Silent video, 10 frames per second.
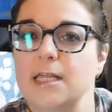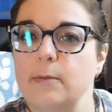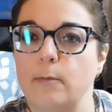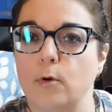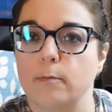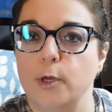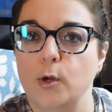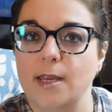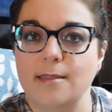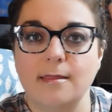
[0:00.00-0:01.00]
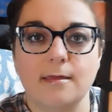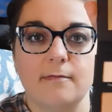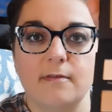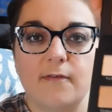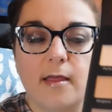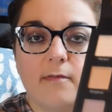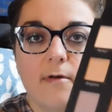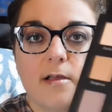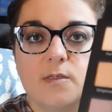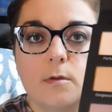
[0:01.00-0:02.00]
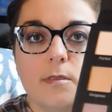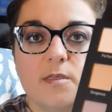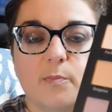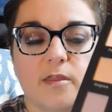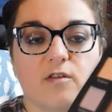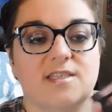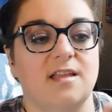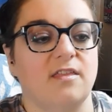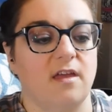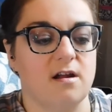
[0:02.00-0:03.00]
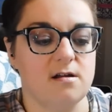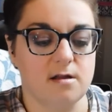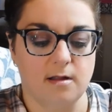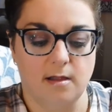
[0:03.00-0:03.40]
little bit more muted than the Violet Voss ones, but they're still there.